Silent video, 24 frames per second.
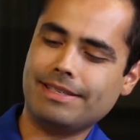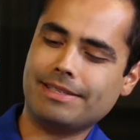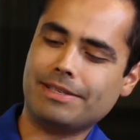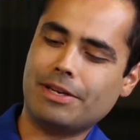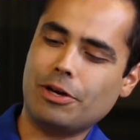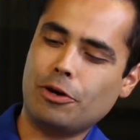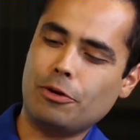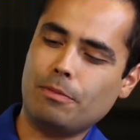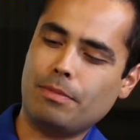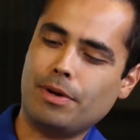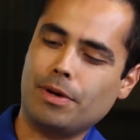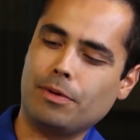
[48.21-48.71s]
is
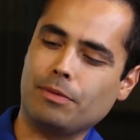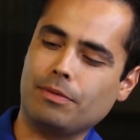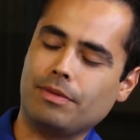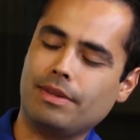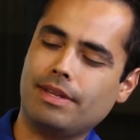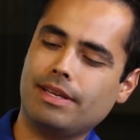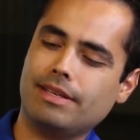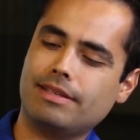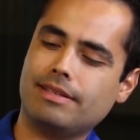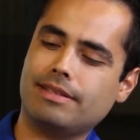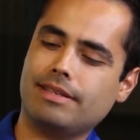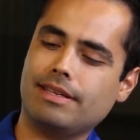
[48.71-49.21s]
GoBone.
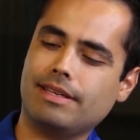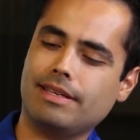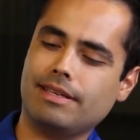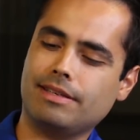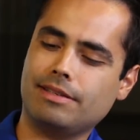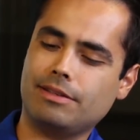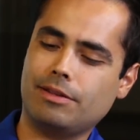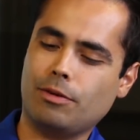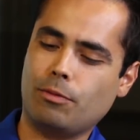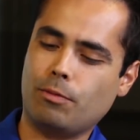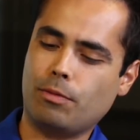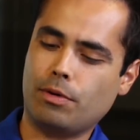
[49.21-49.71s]
This
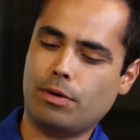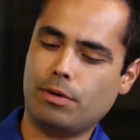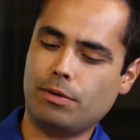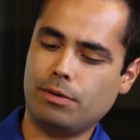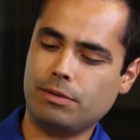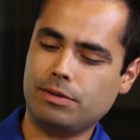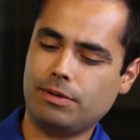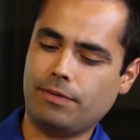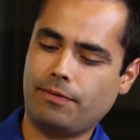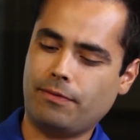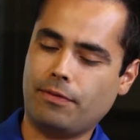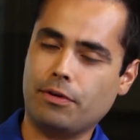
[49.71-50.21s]
is the
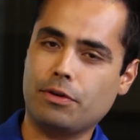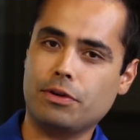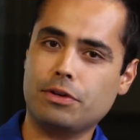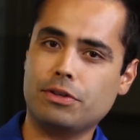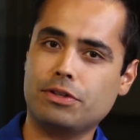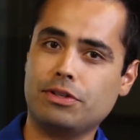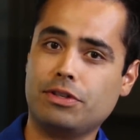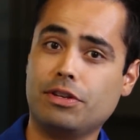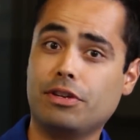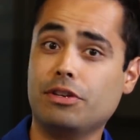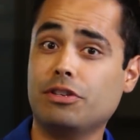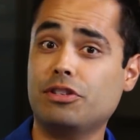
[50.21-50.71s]
world's
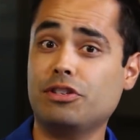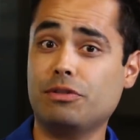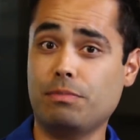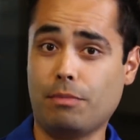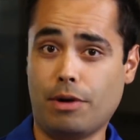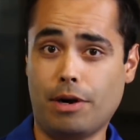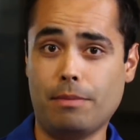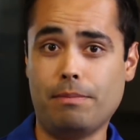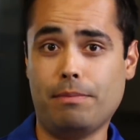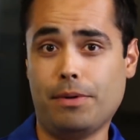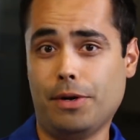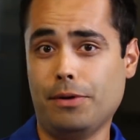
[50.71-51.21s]
first
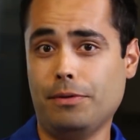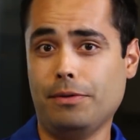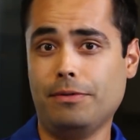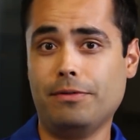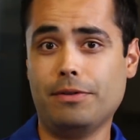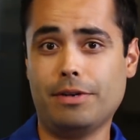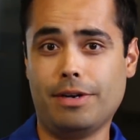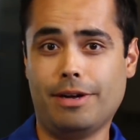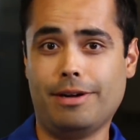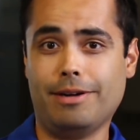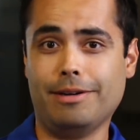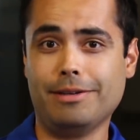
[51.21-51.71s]
smart bone
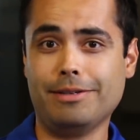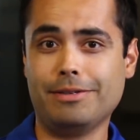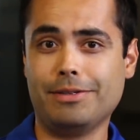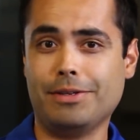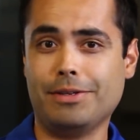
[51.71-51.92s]
for dogs.